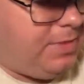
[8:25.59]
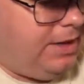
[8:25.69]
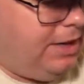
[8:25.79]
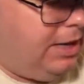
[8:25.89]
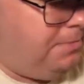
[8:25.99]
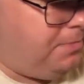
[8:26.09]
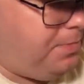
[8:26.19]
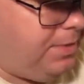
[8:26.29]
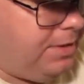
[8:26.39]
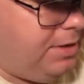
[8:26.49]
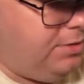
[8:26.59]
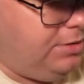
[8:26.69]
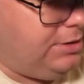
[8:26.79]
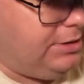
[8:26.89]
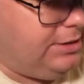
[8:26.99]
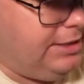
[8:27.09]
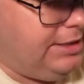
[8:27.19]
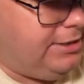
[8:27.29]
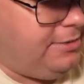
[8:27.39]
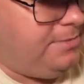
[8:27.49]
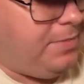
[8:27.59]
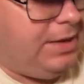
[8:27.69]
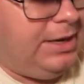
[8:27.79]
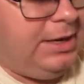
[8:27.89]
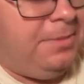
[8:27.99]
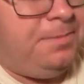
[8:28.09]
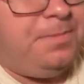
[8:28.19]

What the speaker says: Oh, you can see here, if